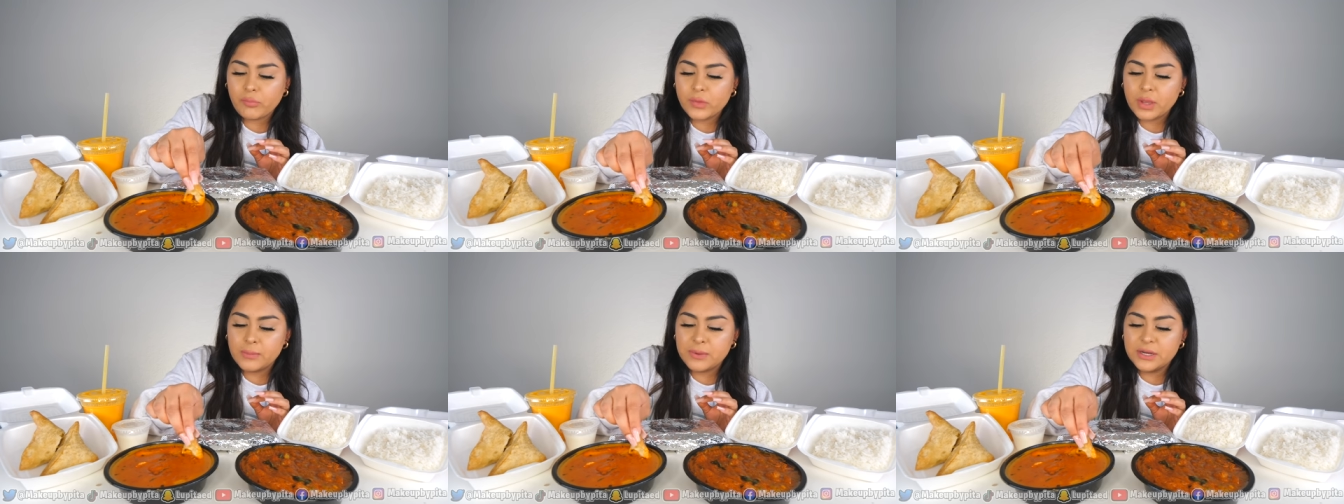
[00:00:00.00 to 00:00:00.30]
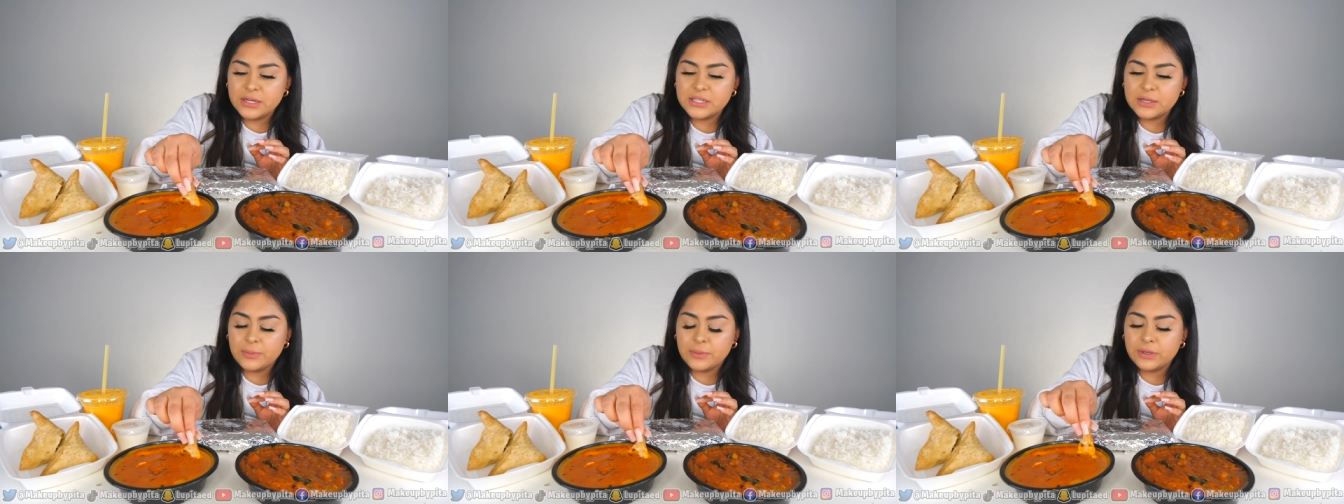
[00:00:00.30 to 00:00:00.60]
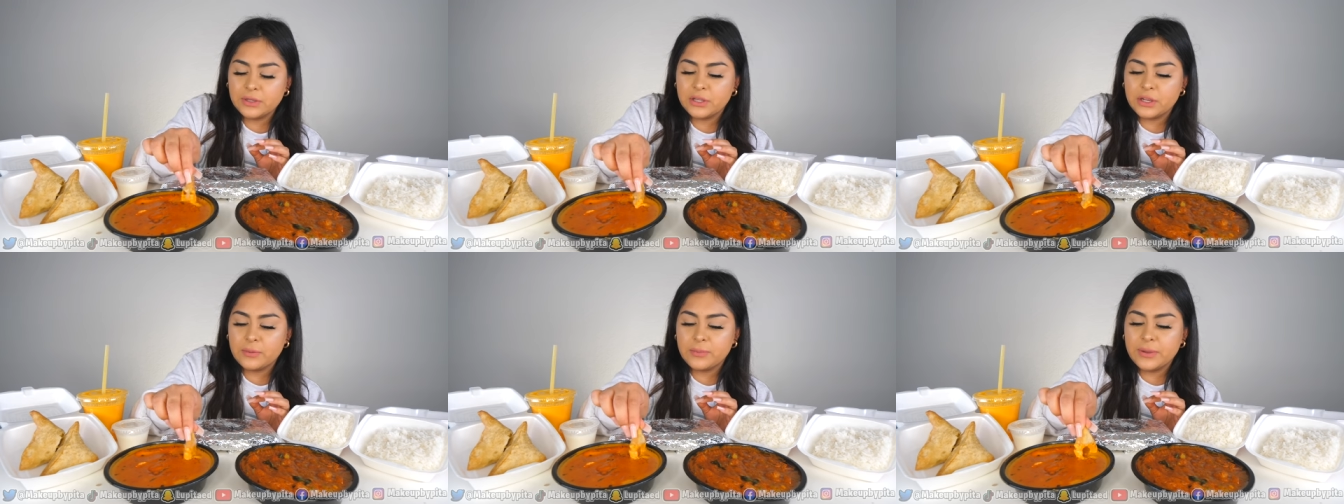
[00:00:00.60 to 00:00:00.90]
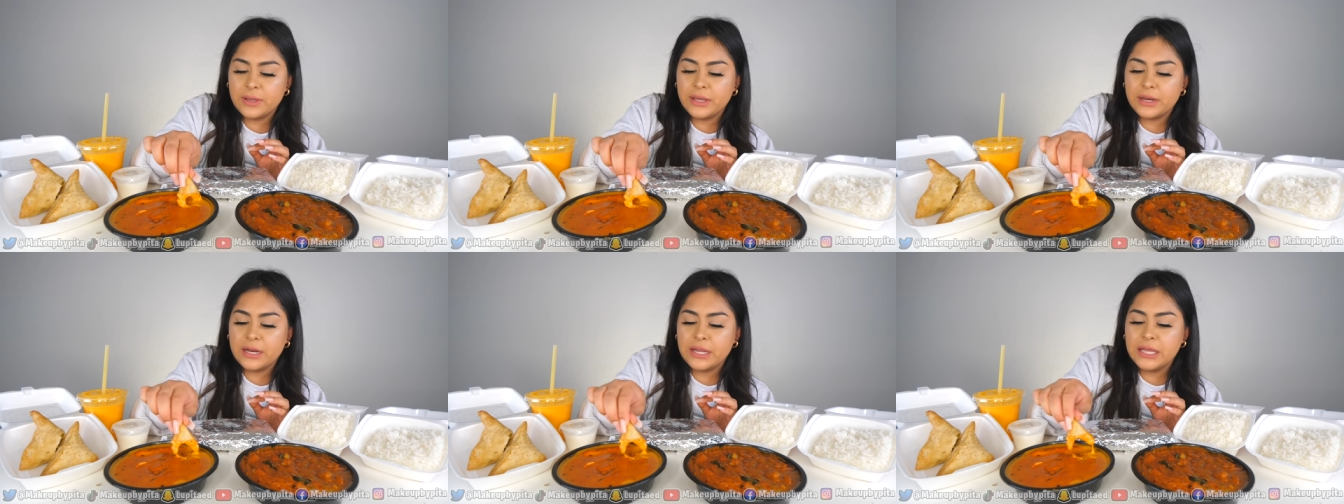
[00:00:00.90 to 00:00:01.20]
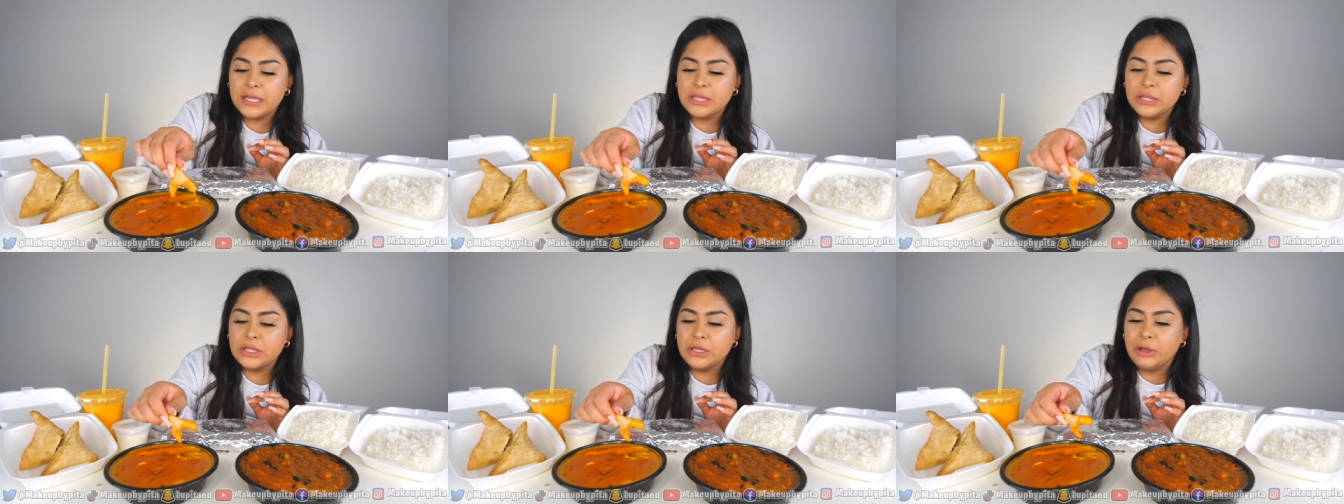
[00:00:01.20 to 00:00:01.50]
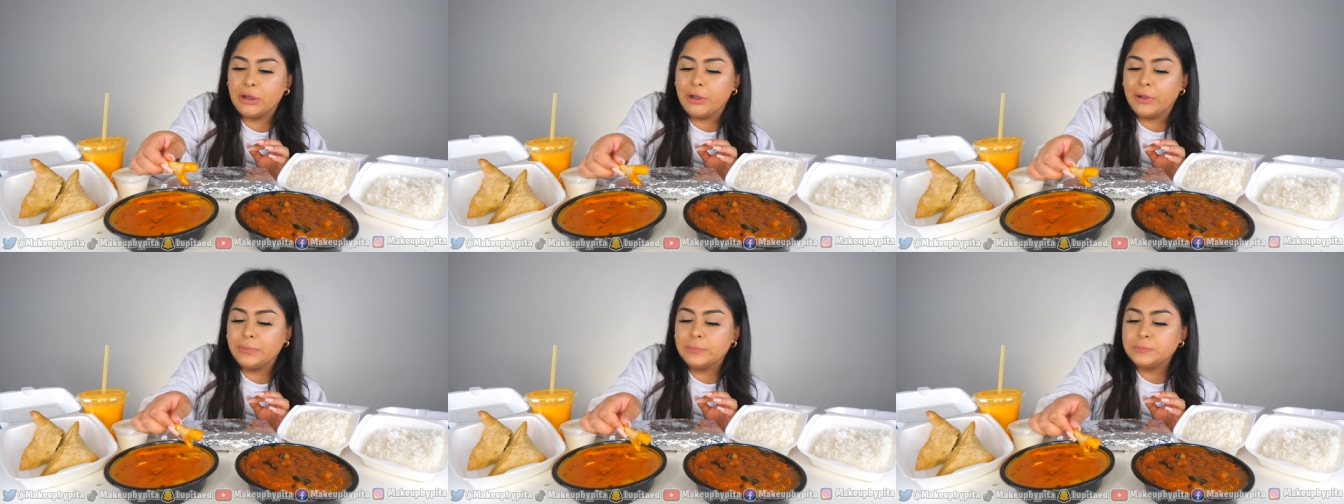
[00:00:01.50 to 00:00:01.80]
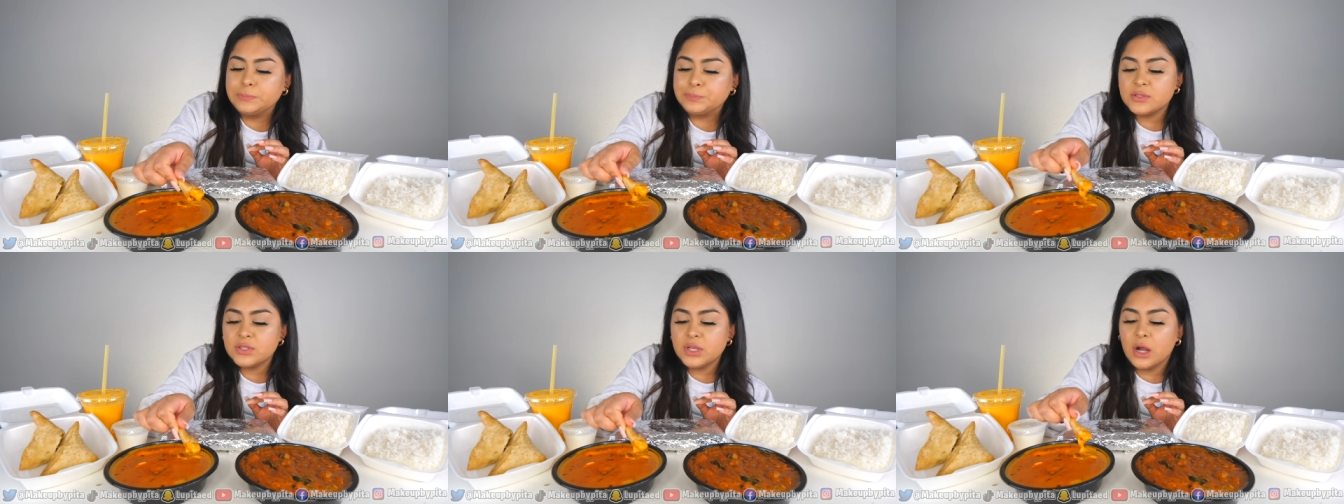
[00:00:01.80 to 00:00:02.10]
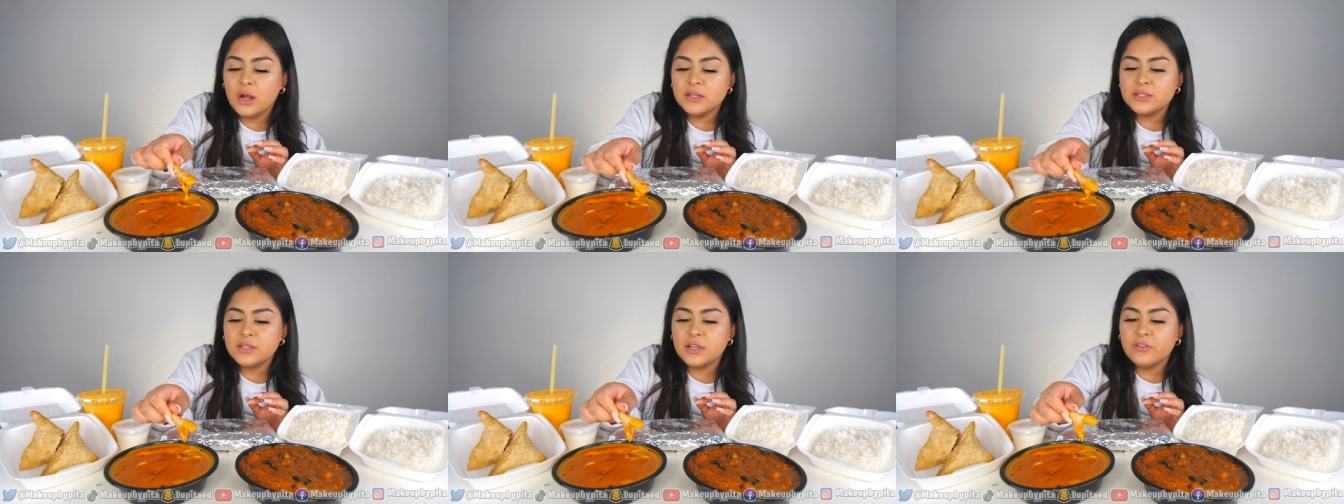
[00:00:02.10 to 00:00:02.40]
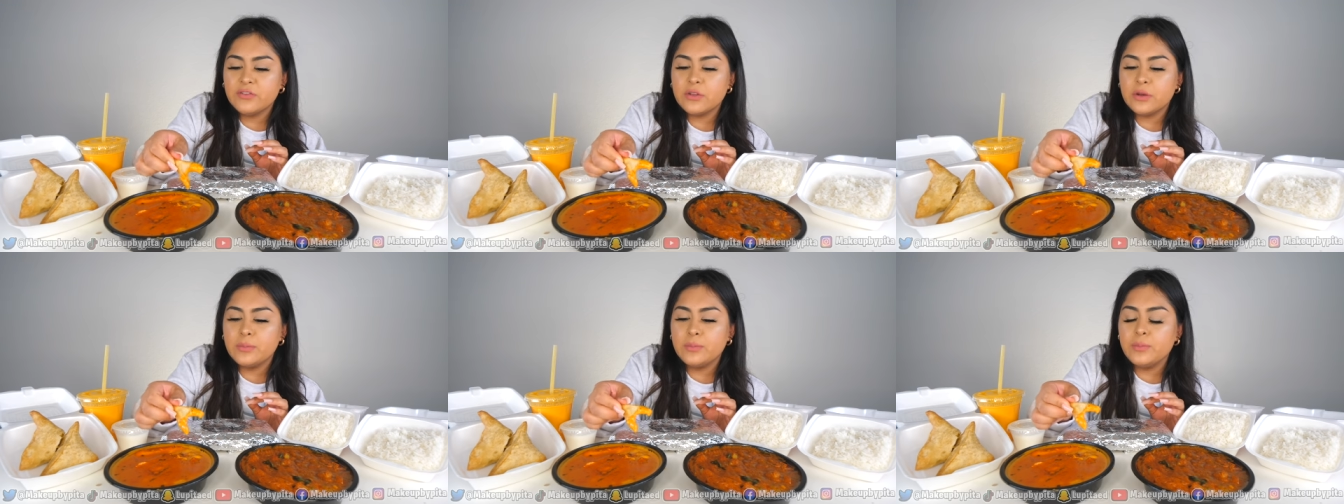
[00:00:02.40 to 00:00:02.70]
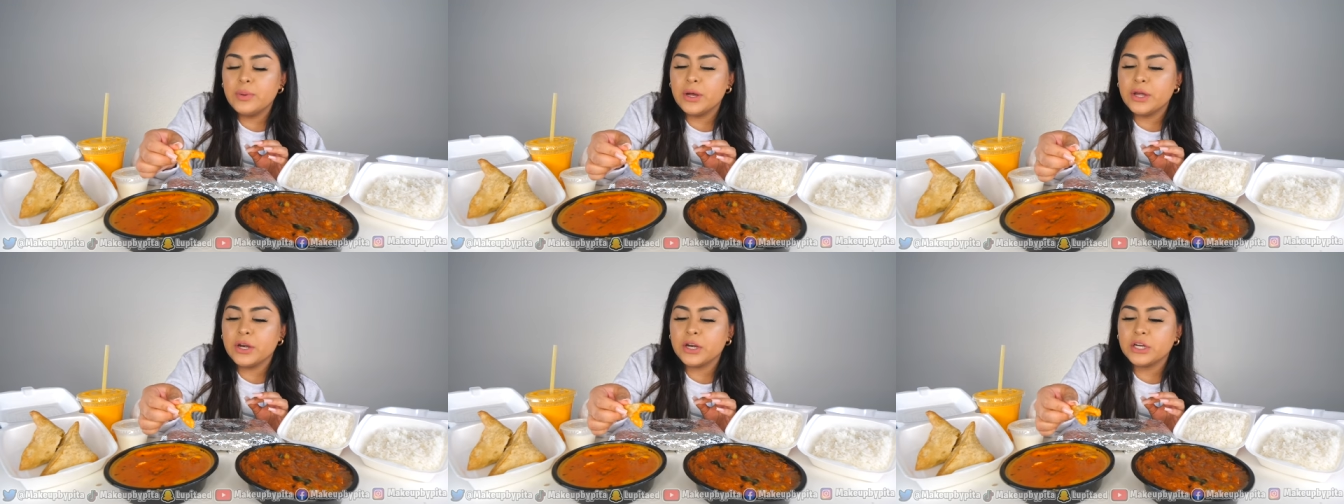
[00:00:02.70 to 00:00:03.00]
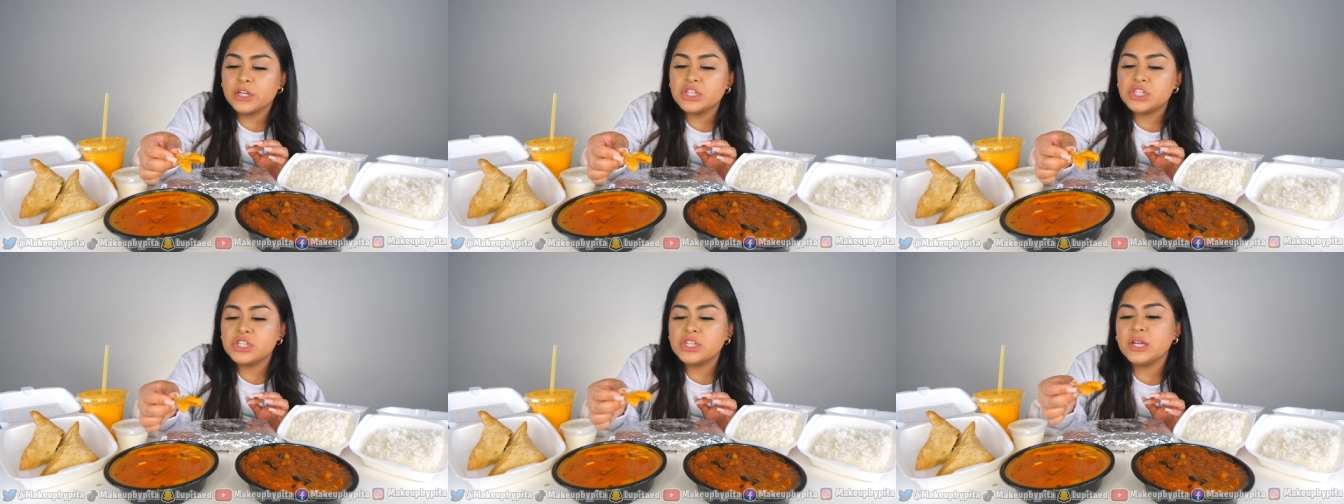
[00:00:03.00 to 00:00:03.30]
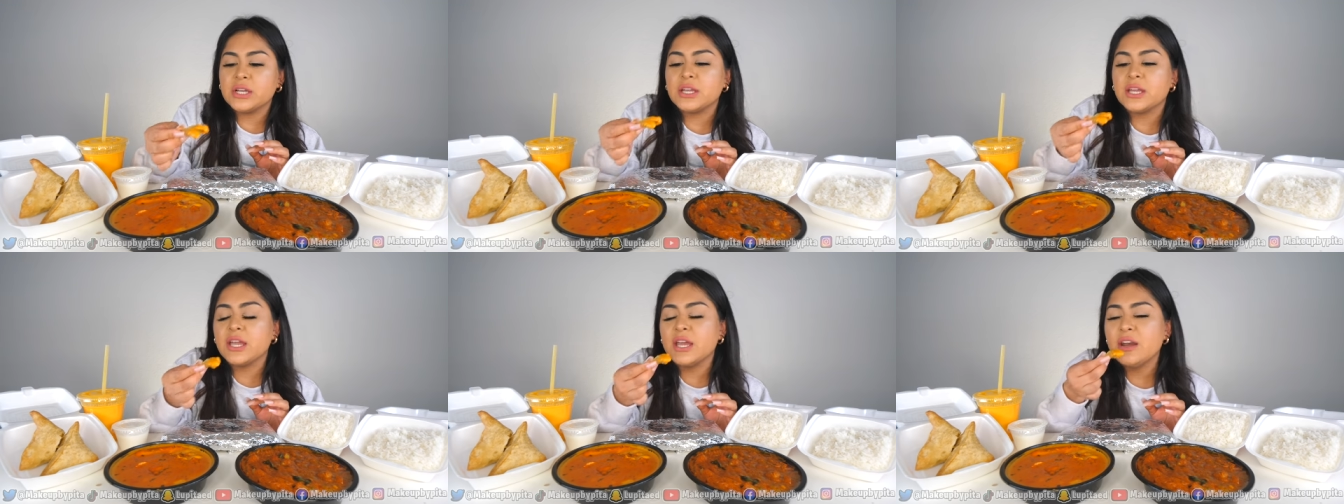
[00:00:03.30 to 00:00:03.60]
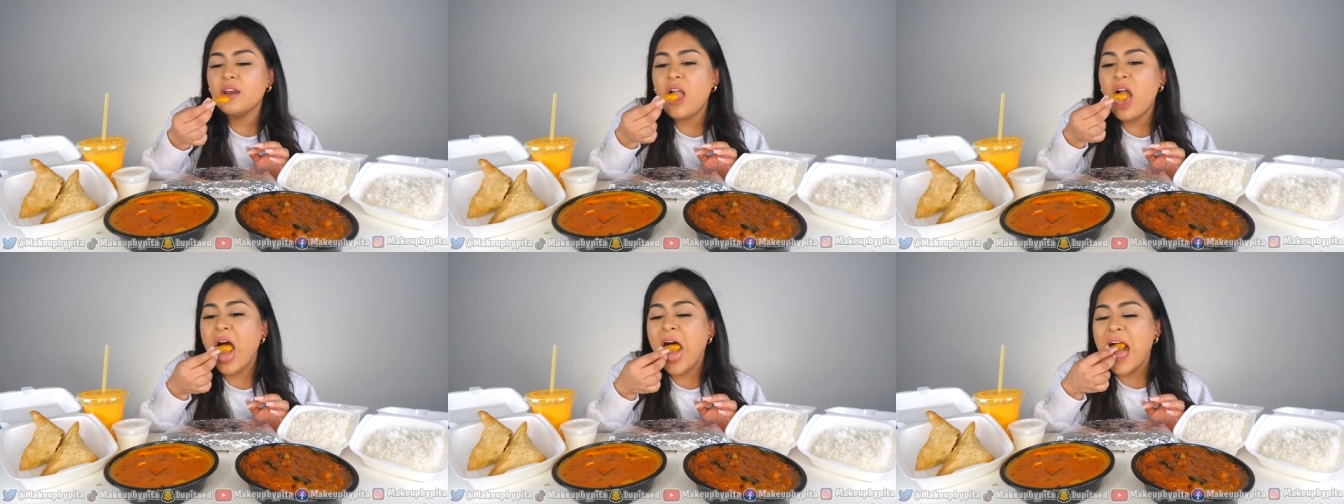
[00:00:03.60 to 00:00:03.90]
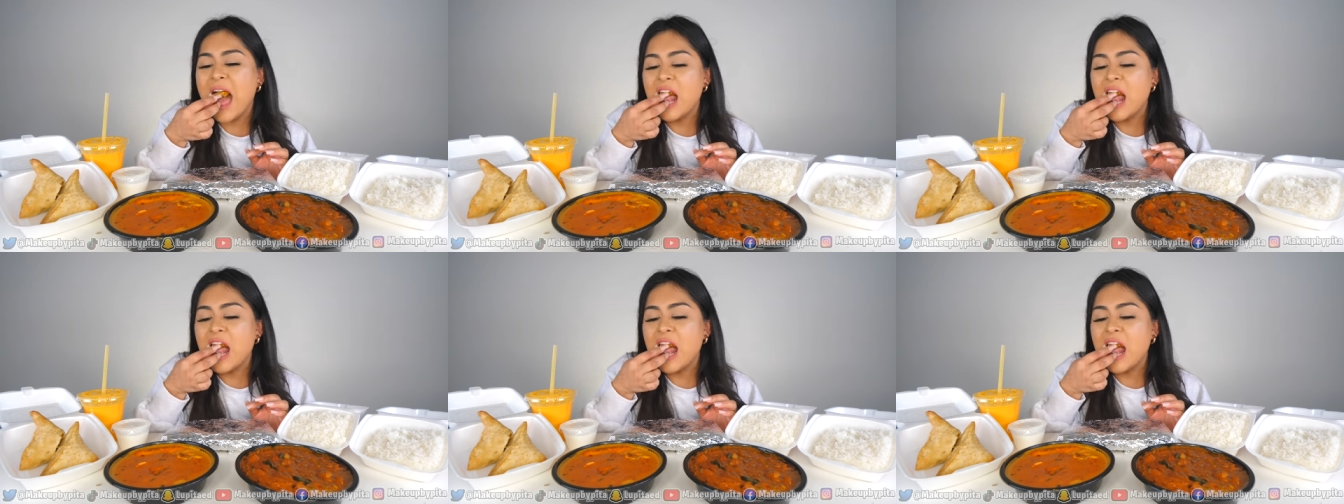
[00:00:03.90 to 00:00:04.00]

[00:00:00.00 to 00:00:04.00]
I'm gonna dip it a little bit in the sauce of the butter chicken.